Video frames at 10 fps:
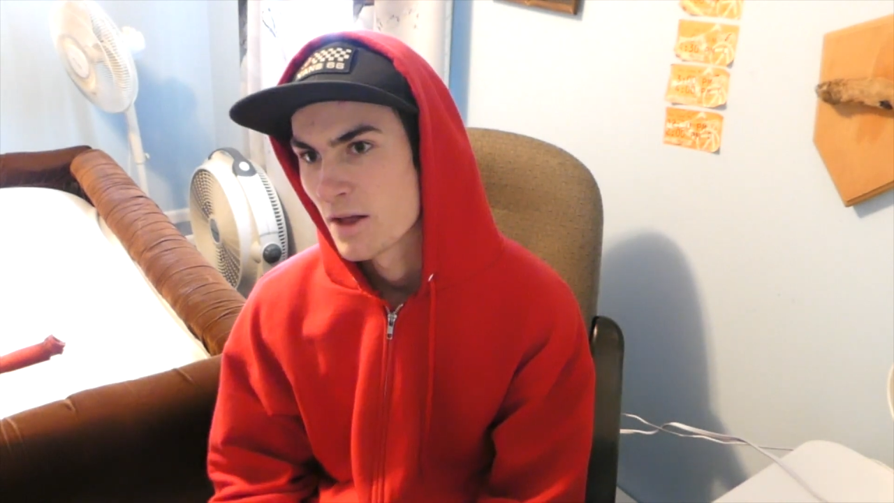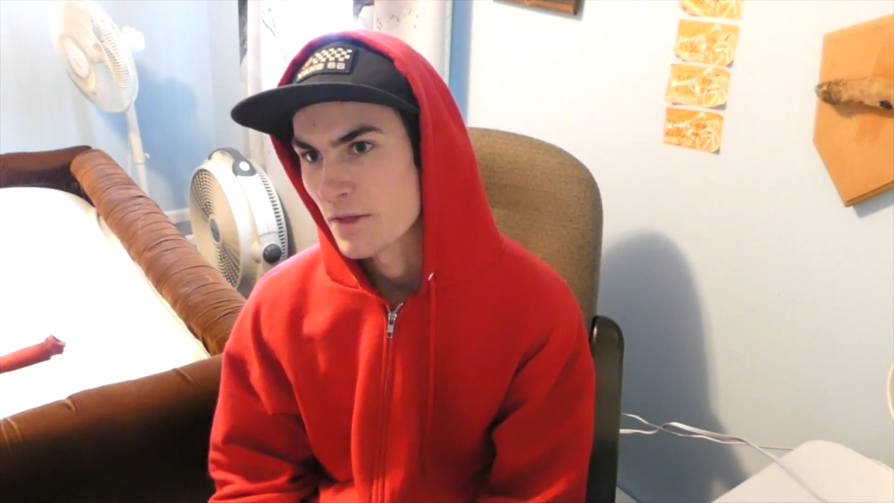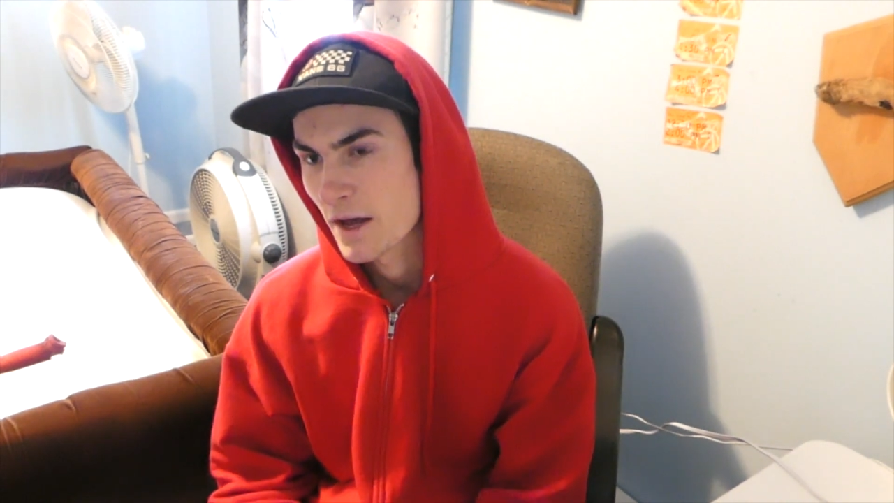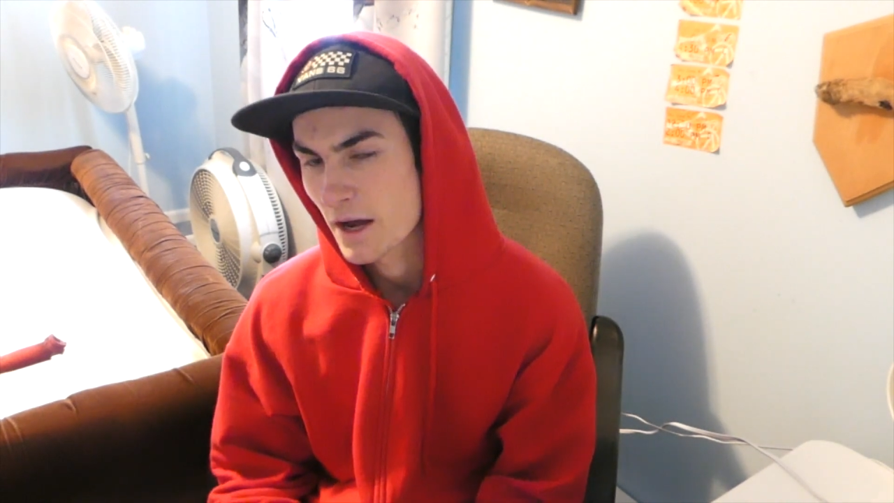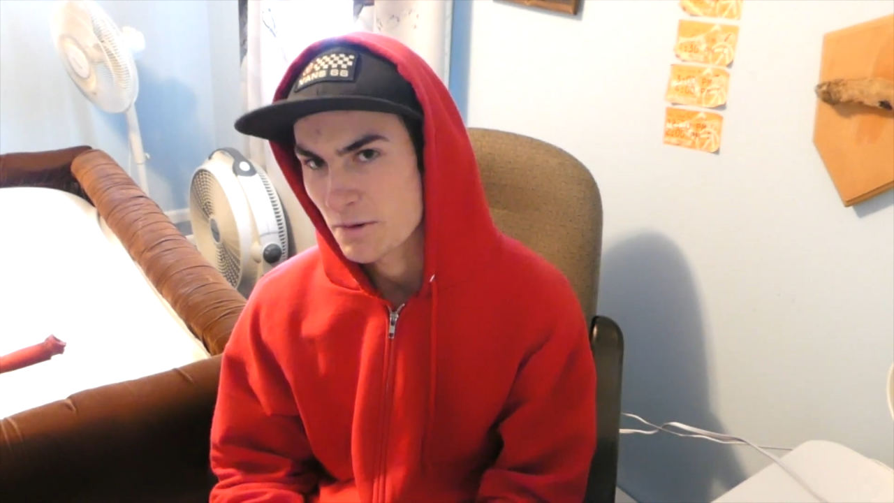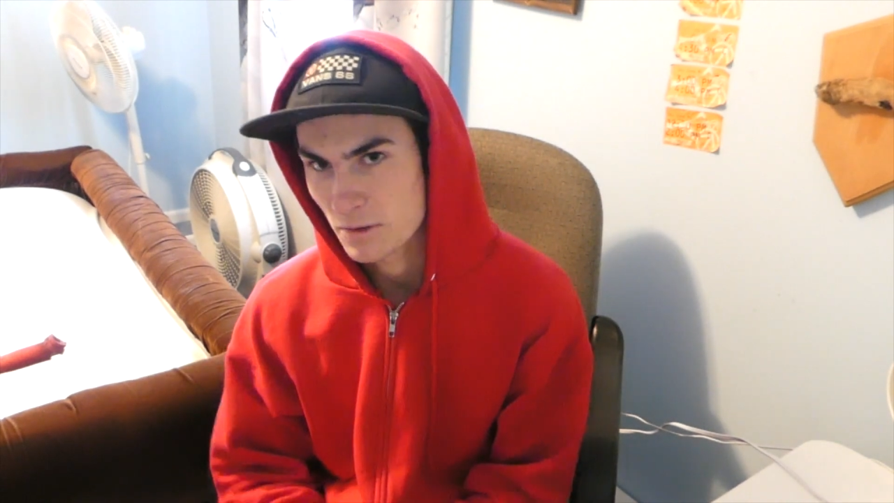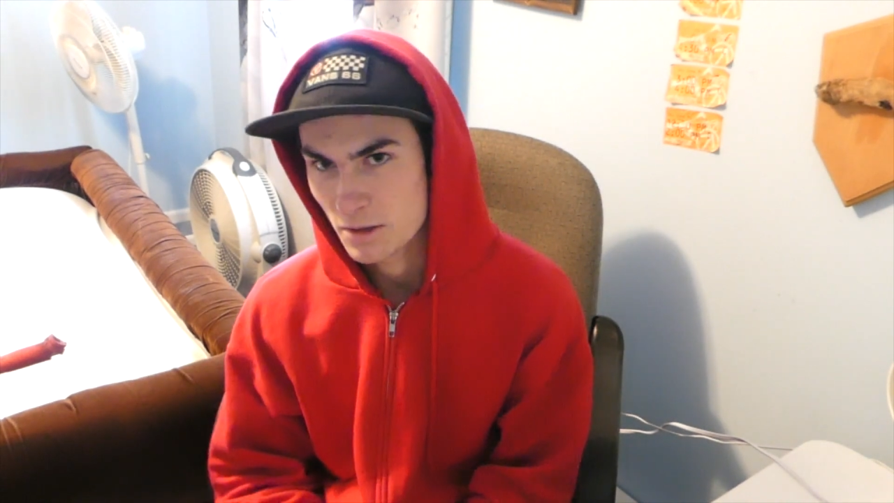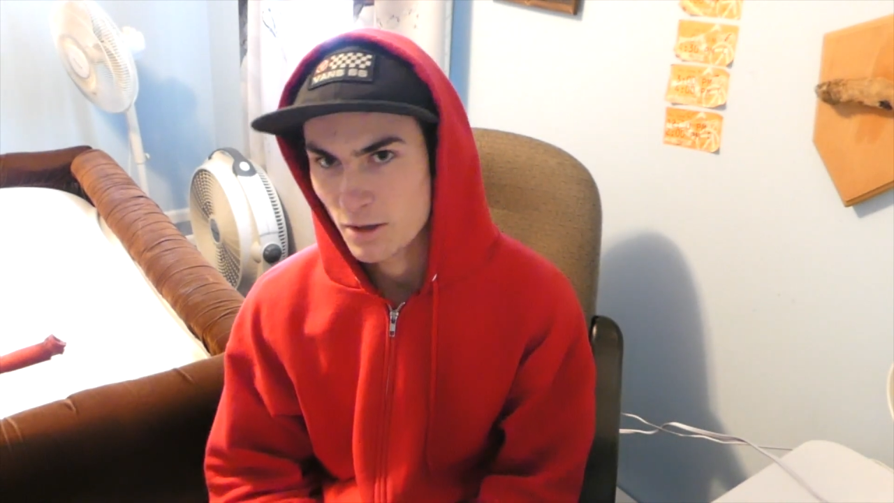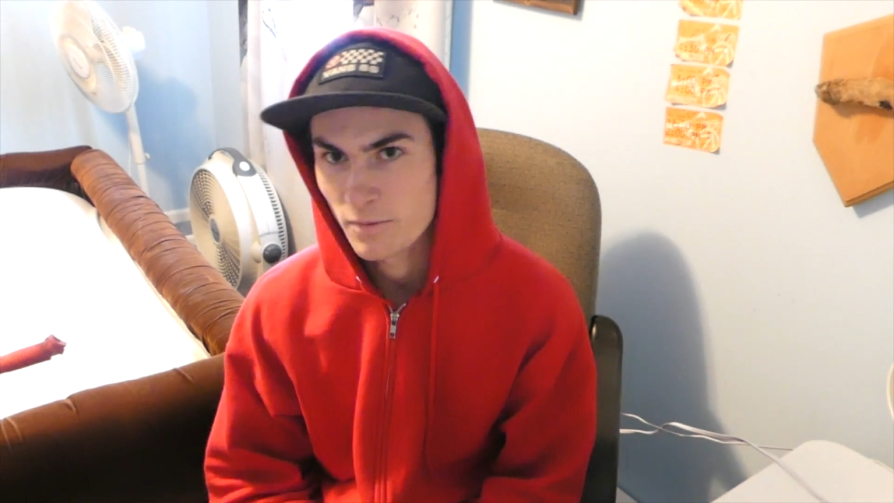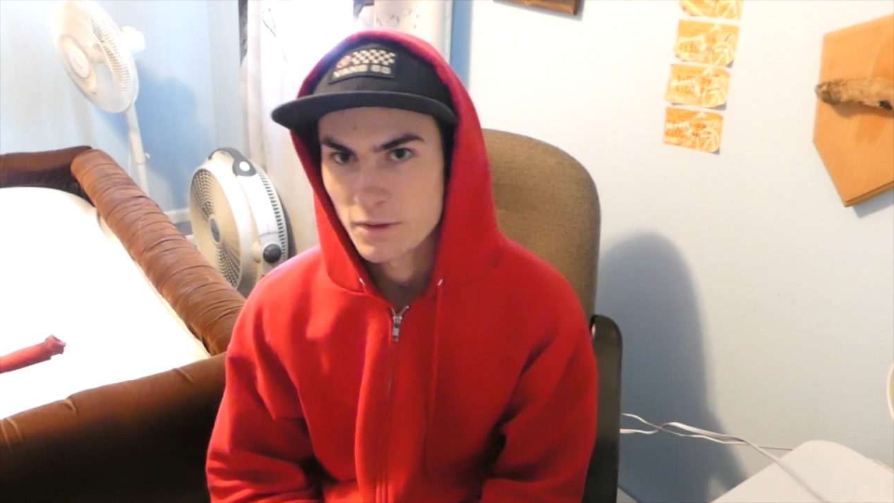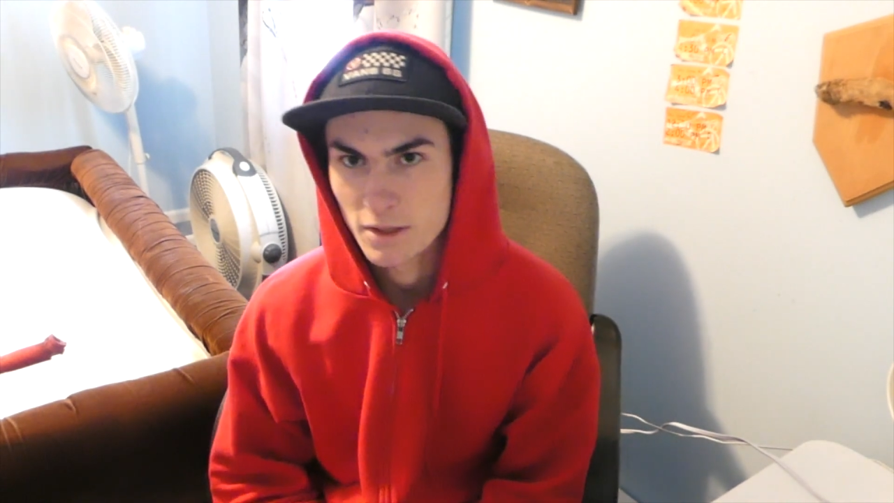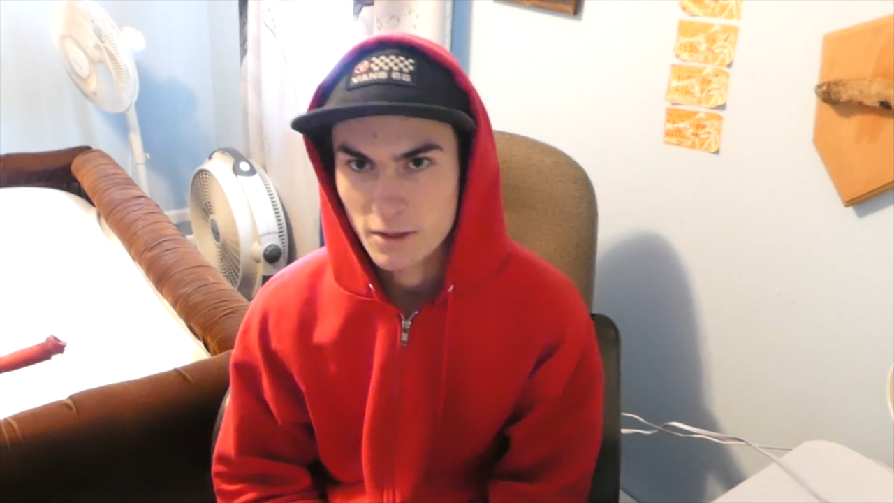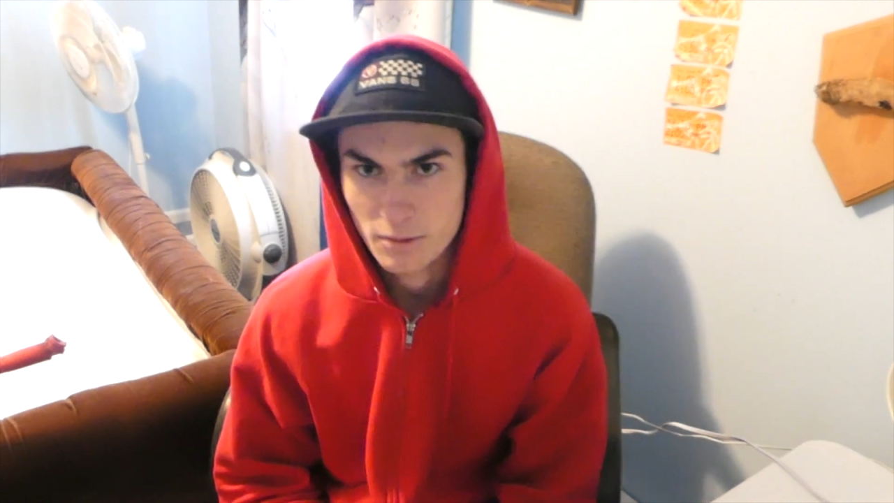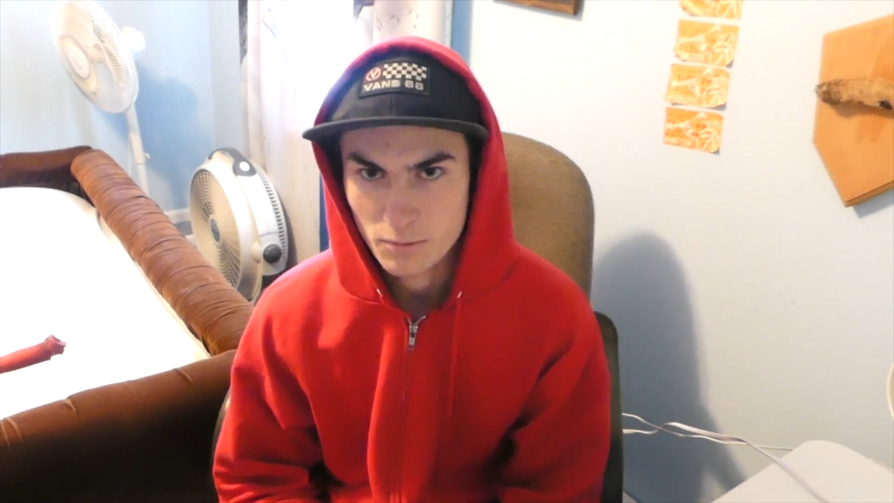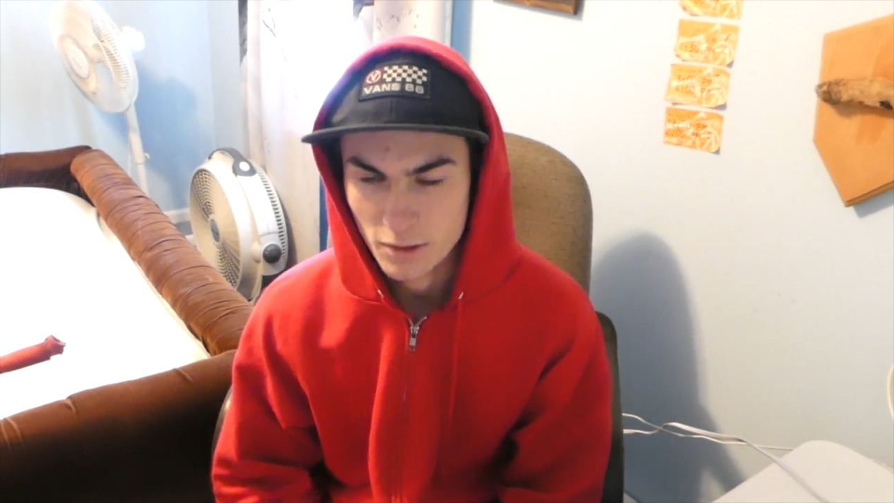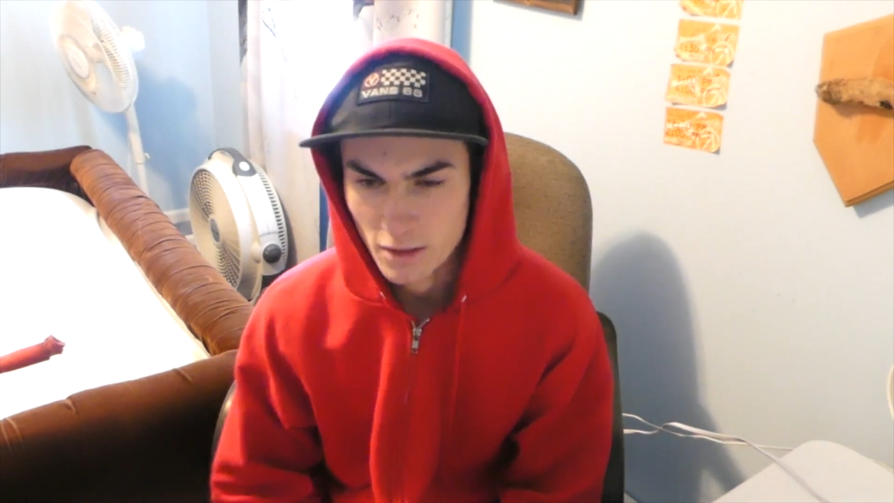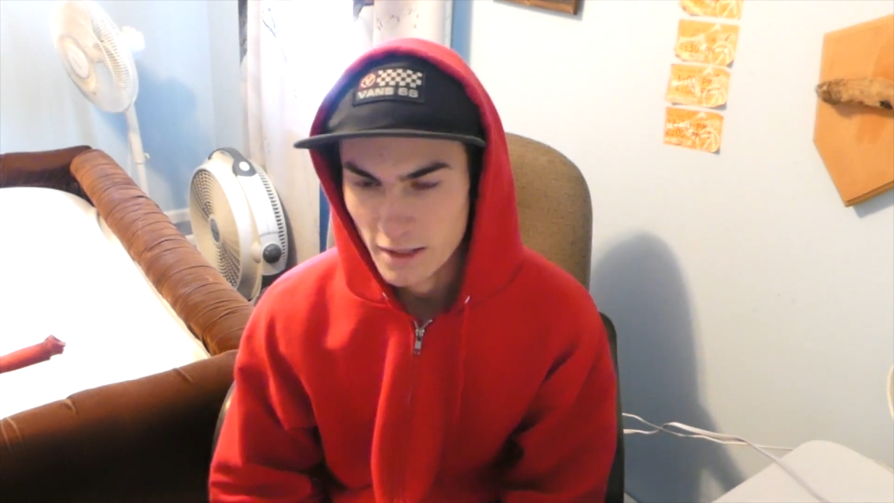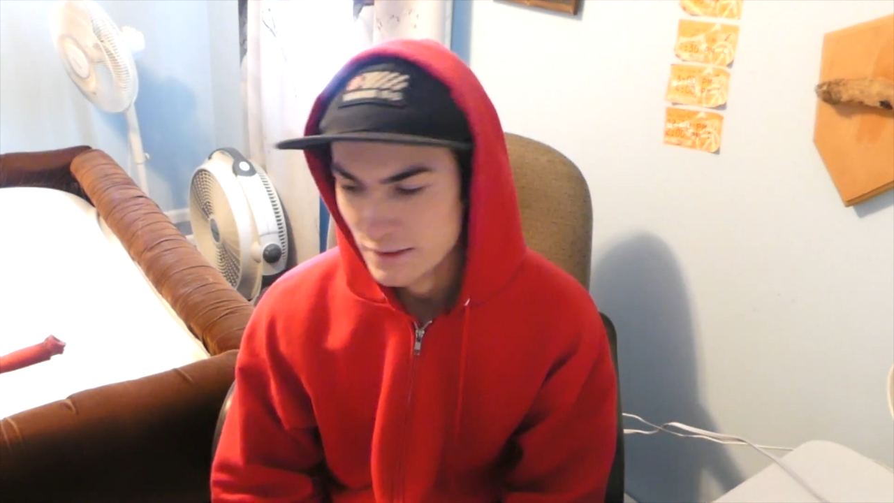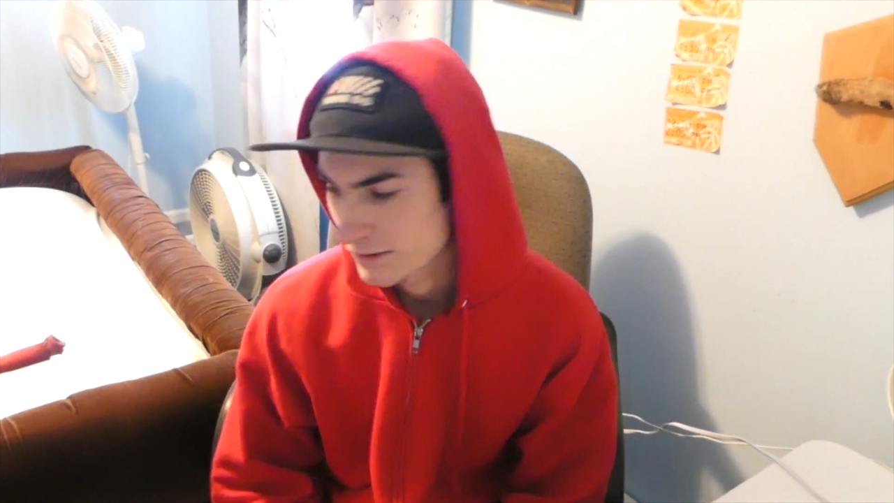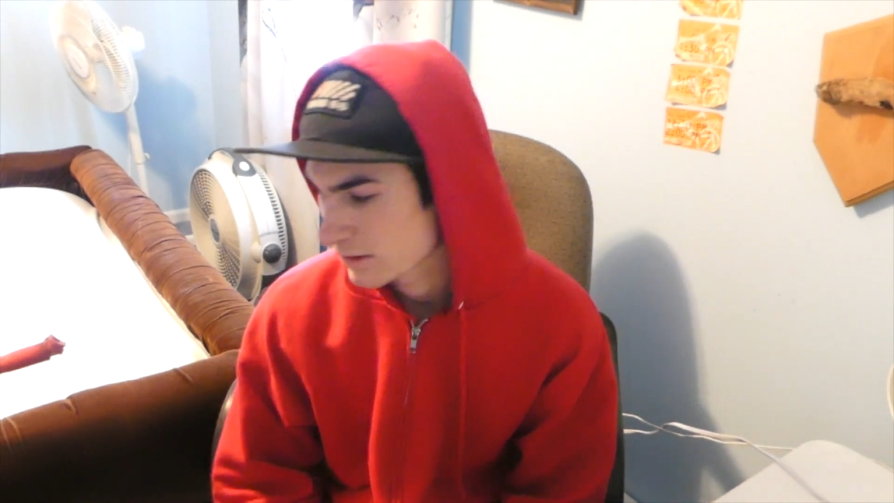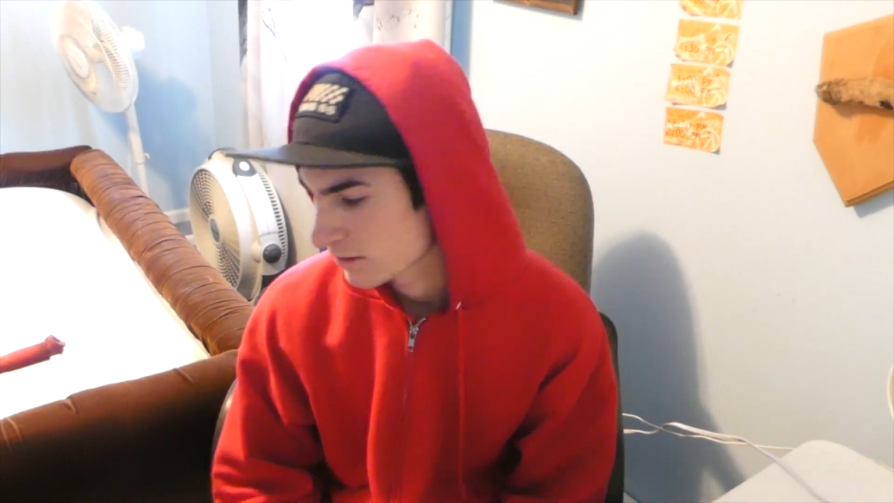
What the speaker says: that I really love and they really last.